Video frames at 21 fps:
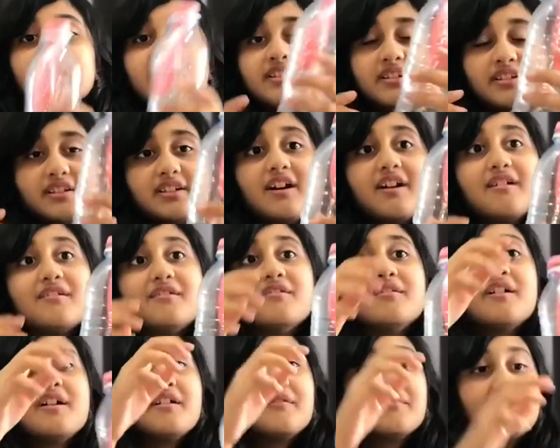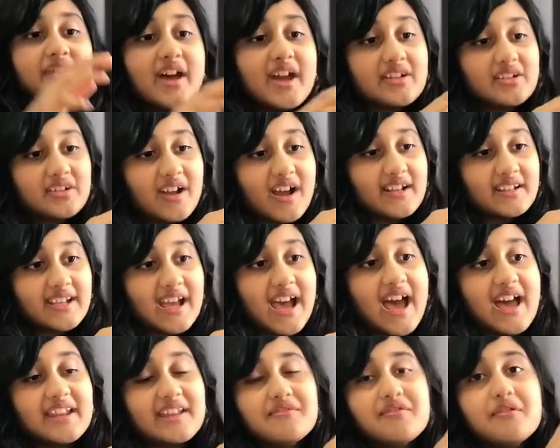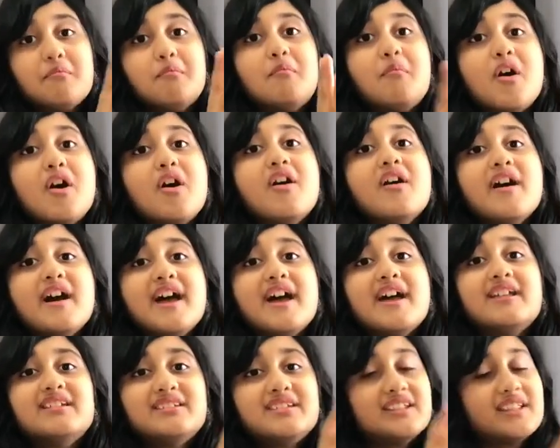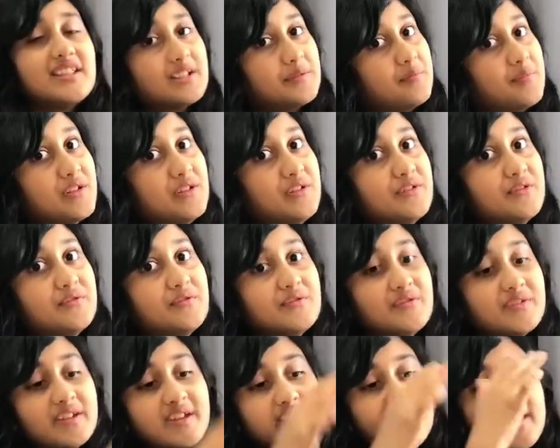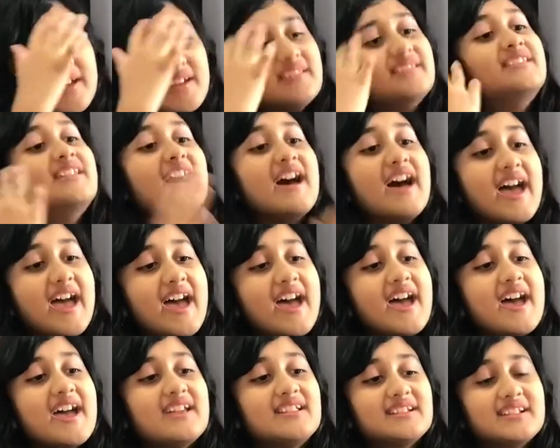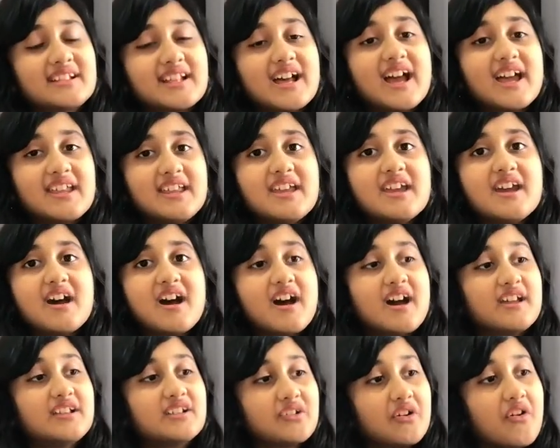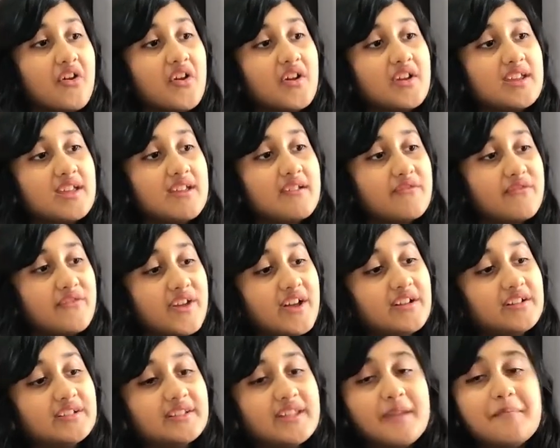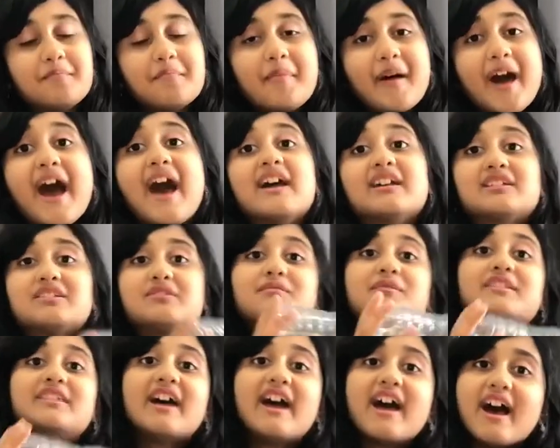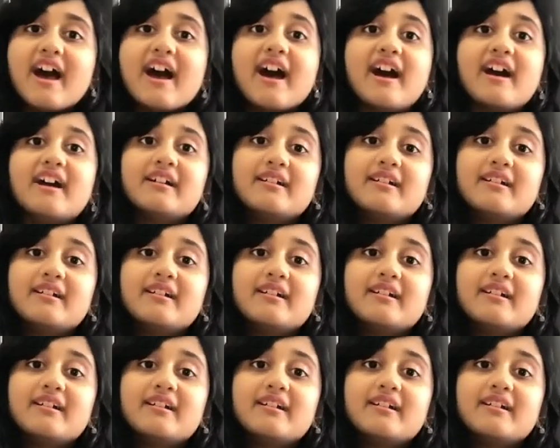So, when I try to add even more air into this balloon, the air inside here is already filled and packed with air.